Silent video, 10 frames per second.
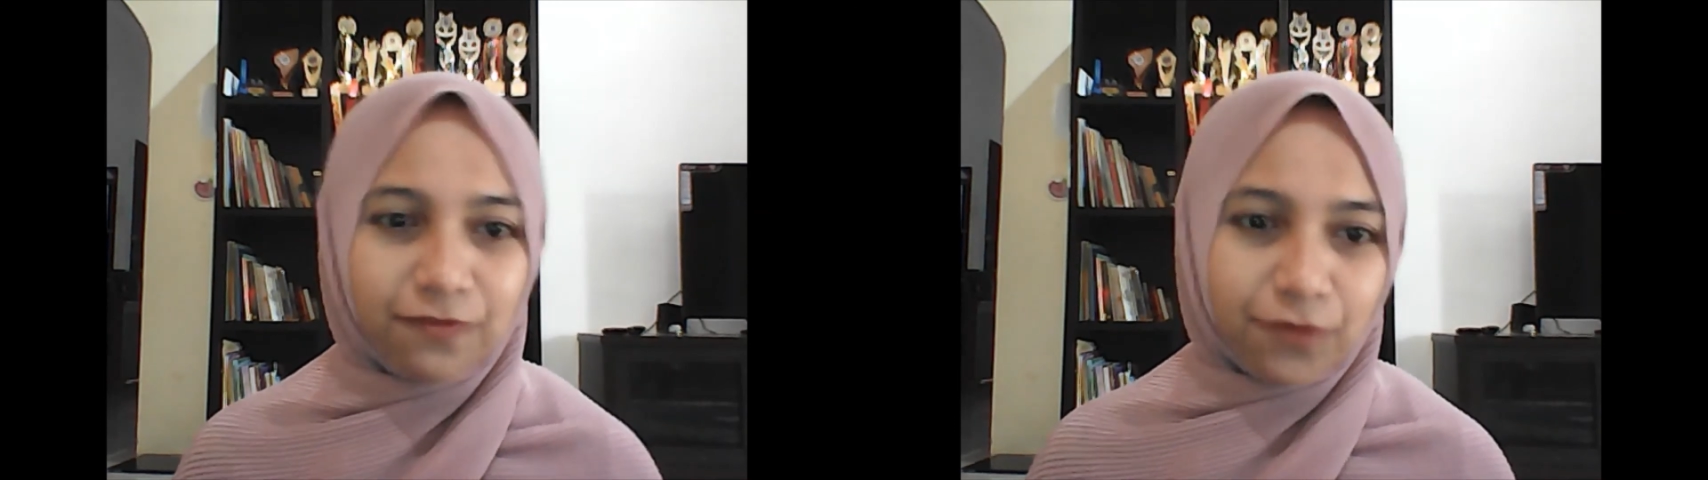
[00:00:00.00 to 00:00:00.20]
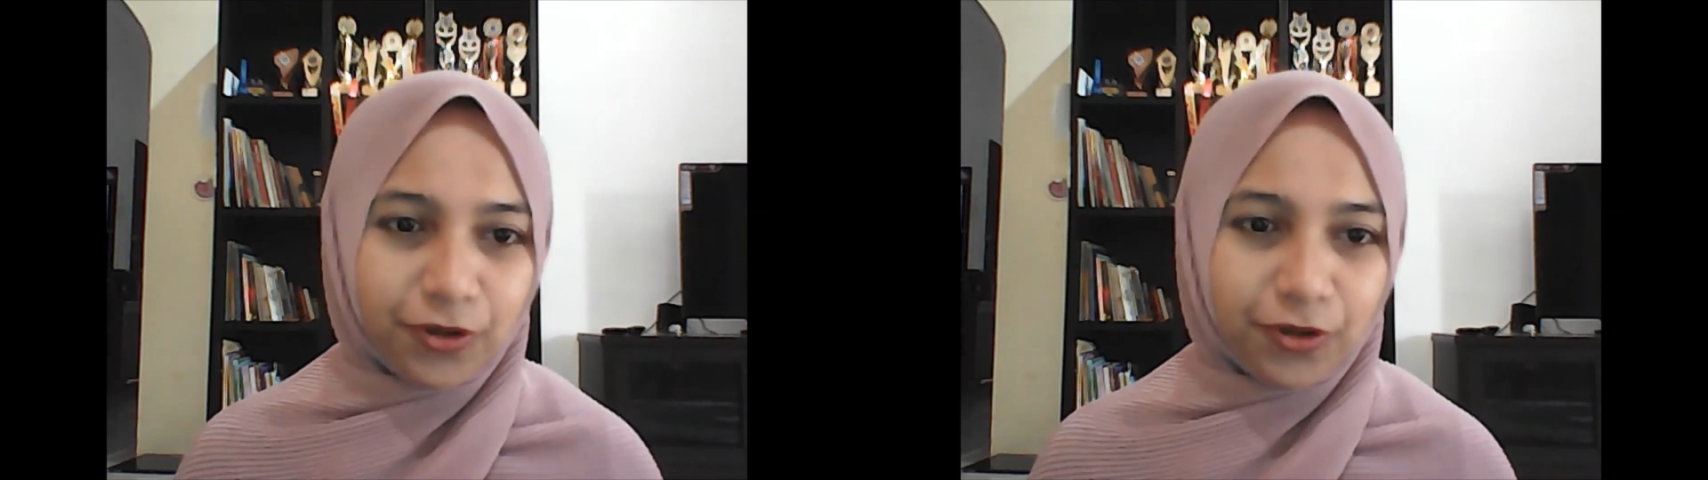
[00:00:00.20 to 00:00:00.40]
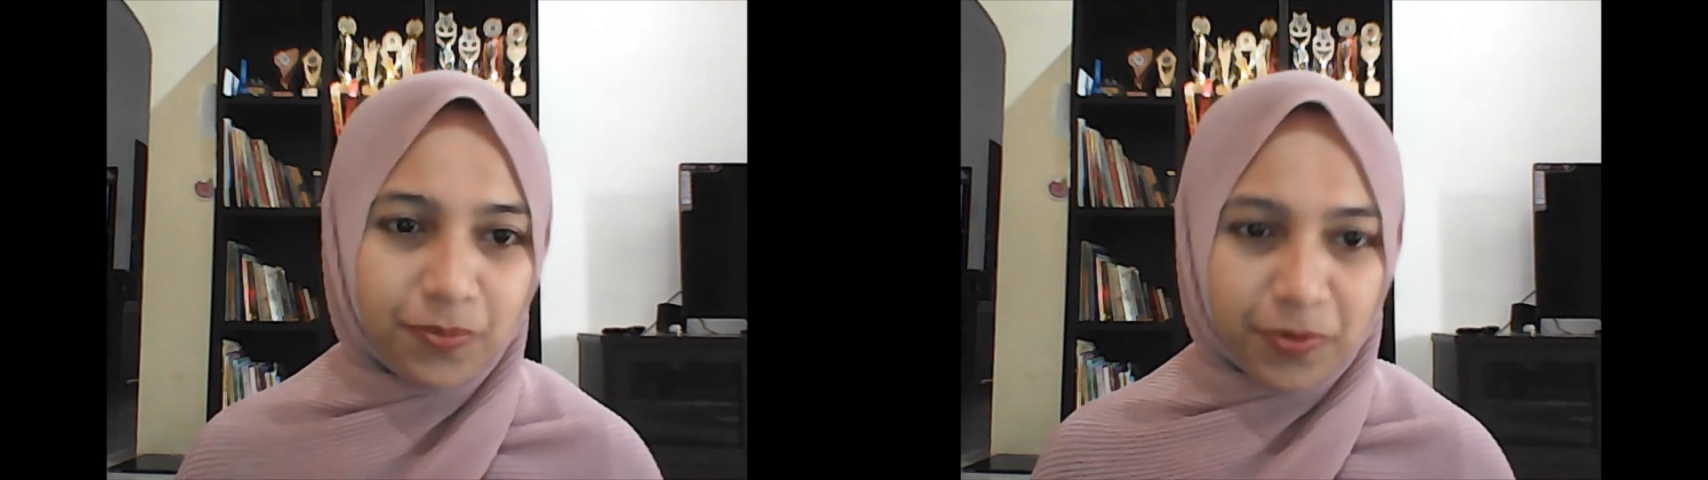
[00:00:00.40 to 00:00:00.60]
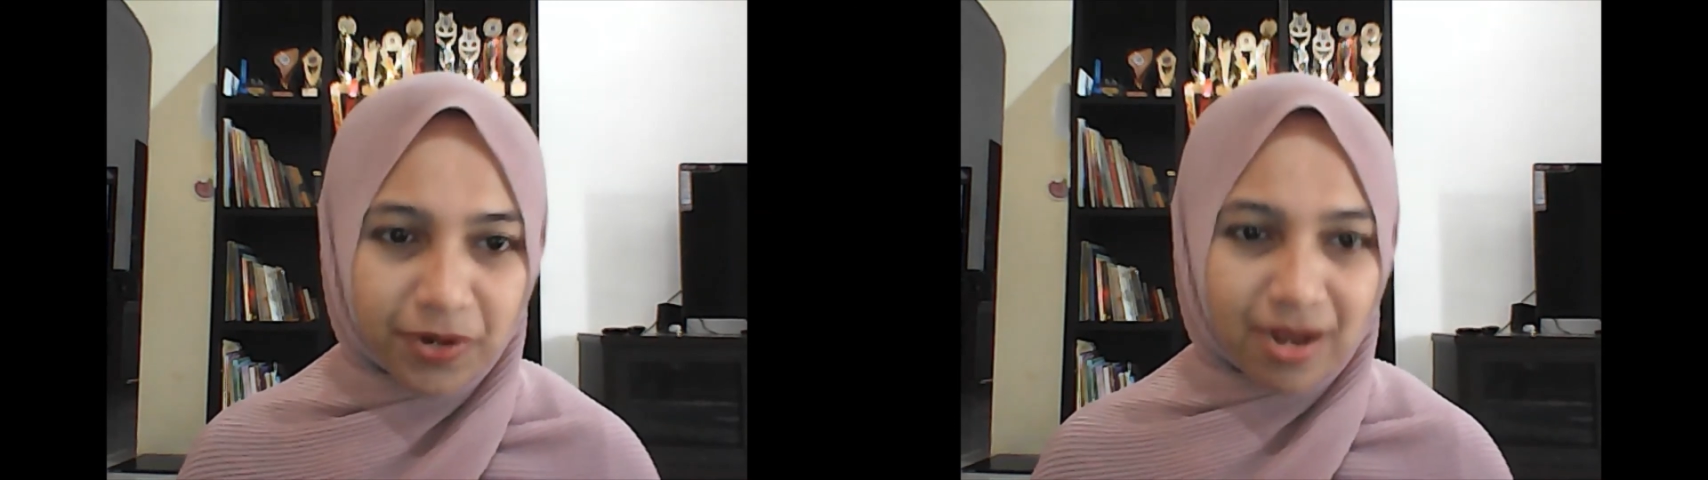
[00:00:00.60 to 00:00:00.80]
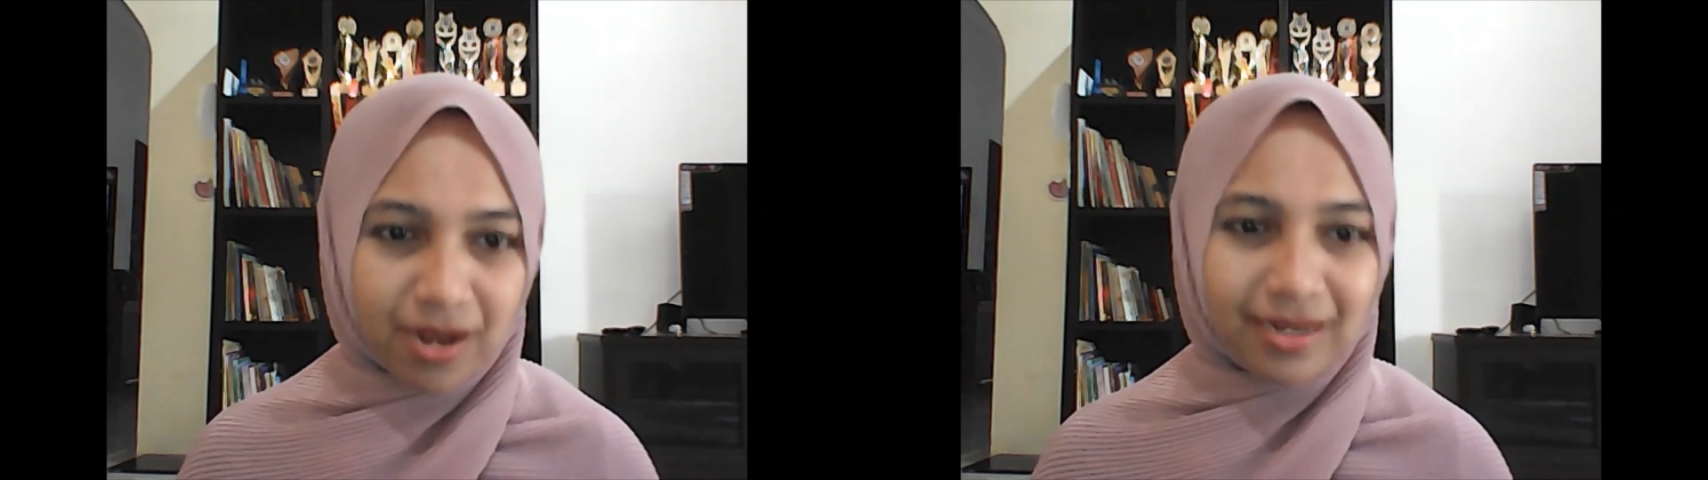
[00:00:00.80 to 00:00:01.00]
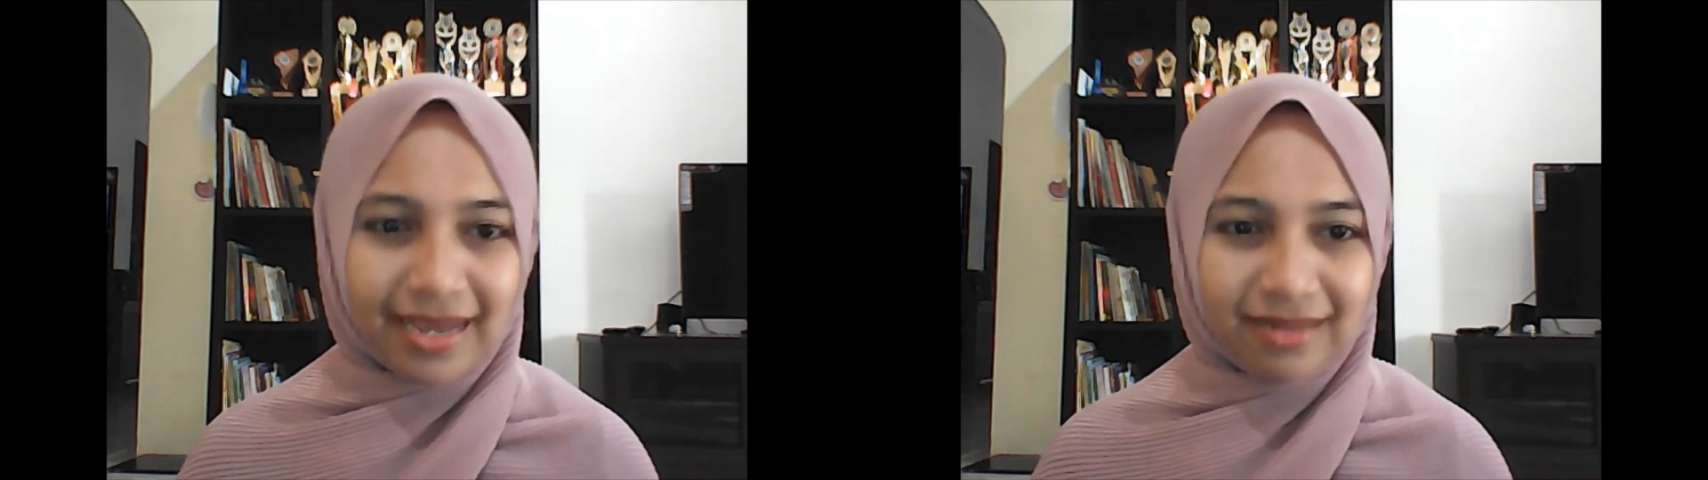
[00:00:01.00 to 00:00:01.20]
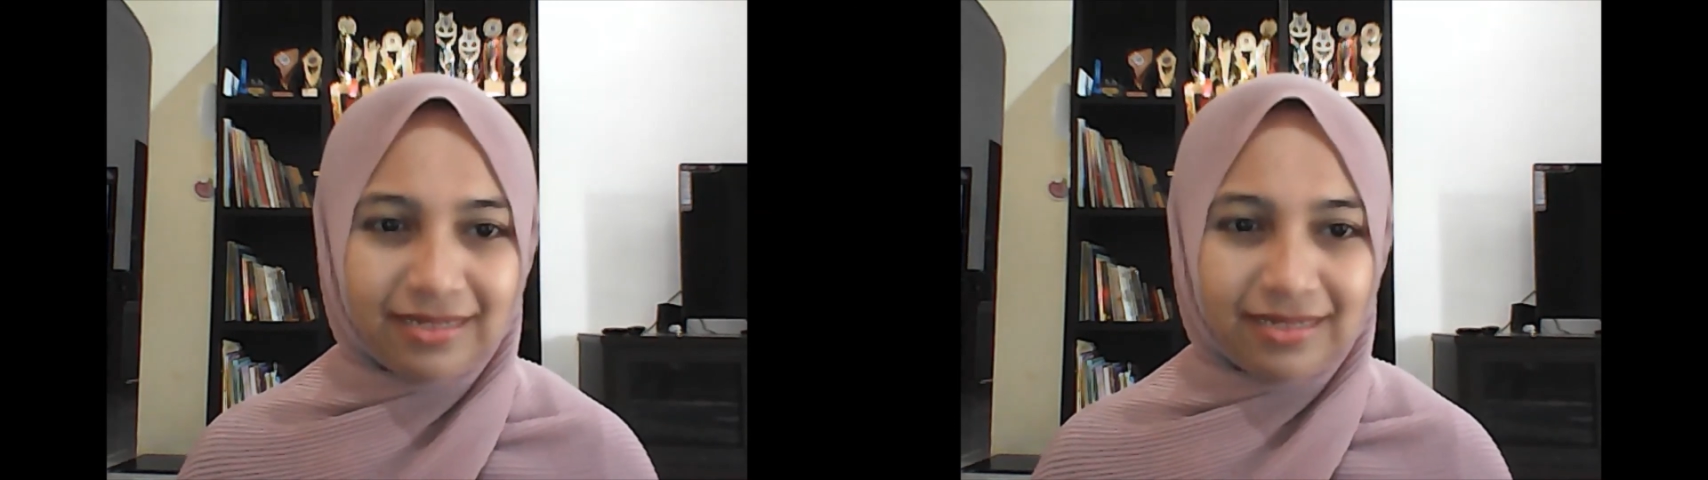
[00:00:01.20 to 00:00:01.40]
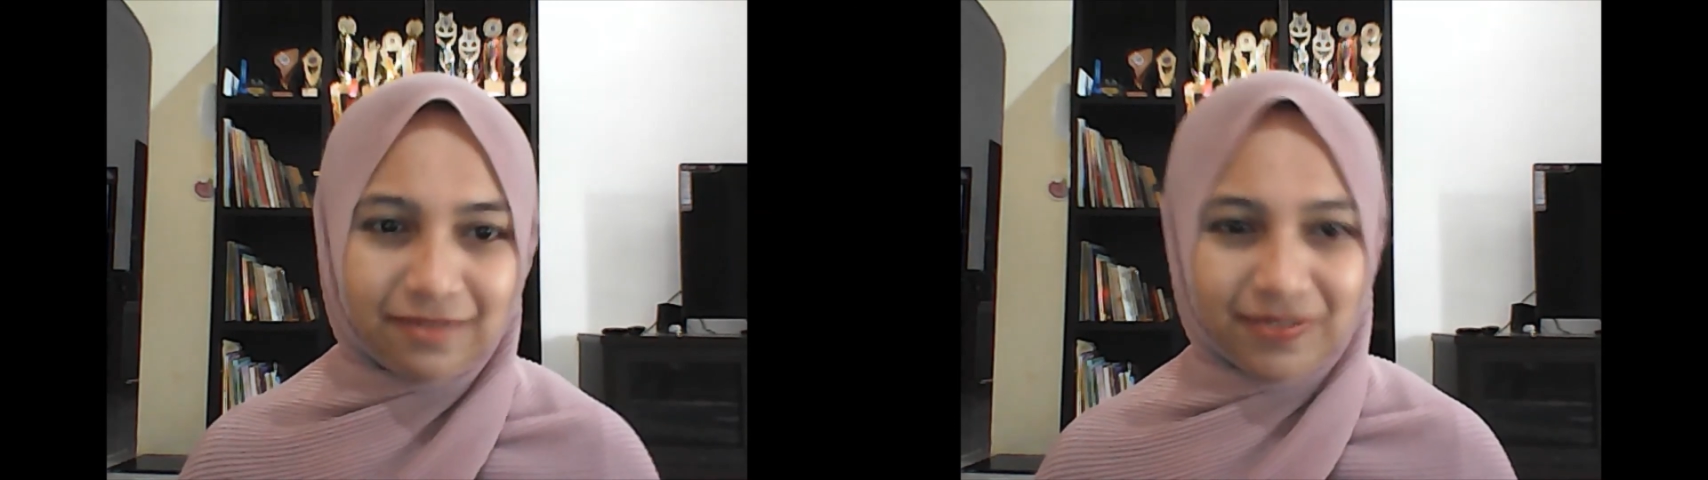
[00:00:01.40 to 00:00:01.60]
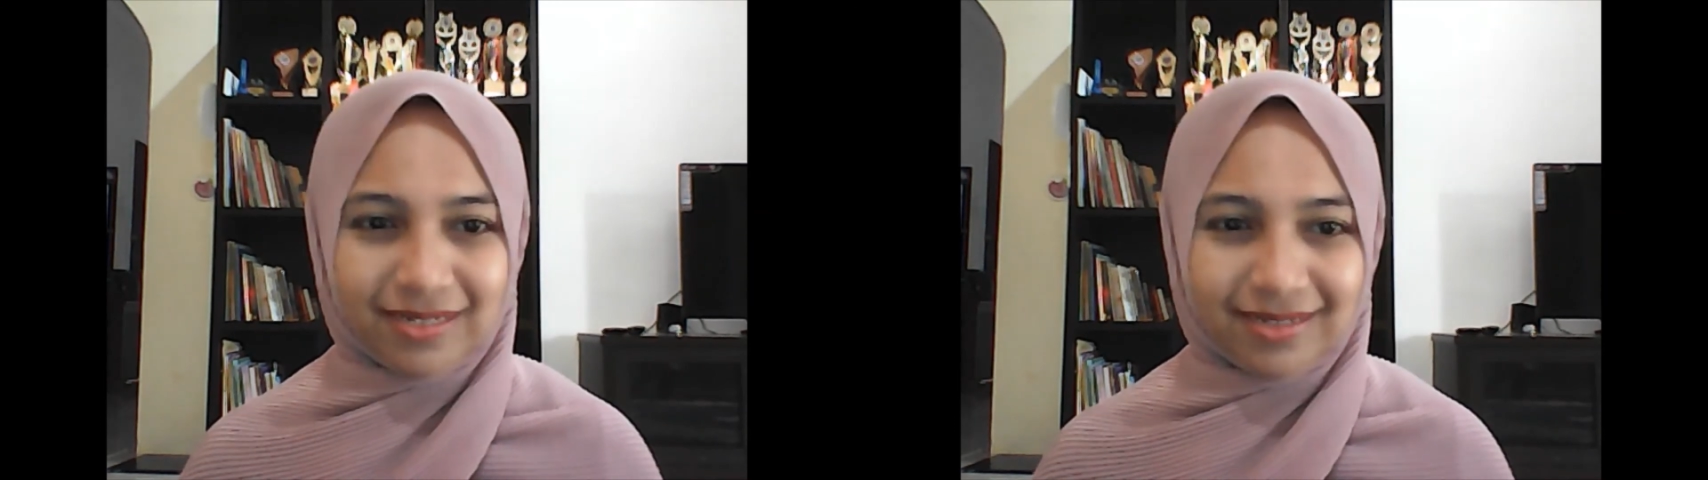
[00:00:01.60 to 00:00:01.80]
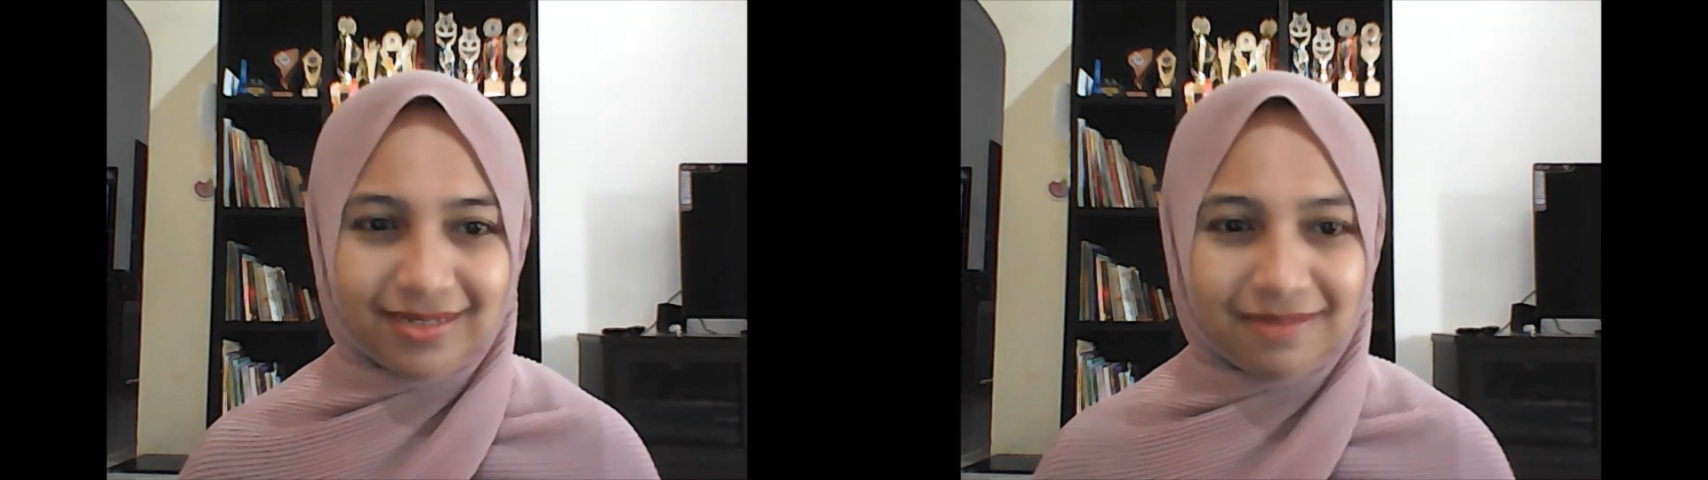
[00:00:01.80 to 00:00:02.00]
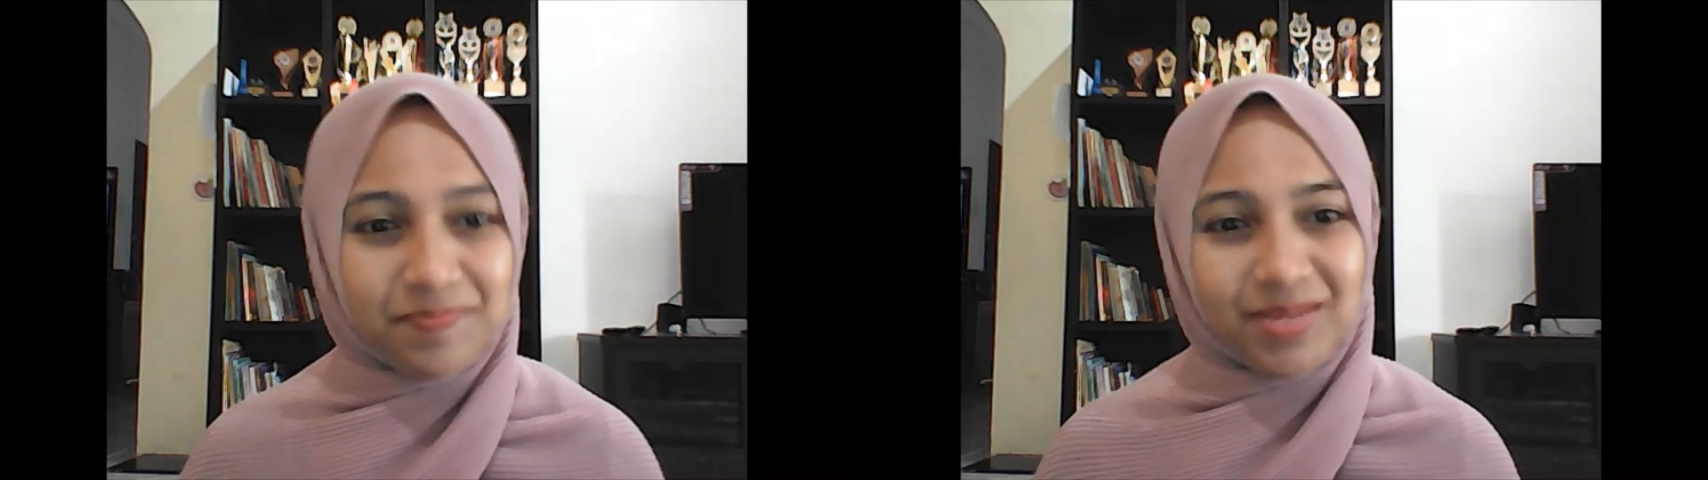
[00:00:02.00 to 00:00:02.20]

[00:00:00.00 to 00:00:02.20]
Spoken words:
for your product and services.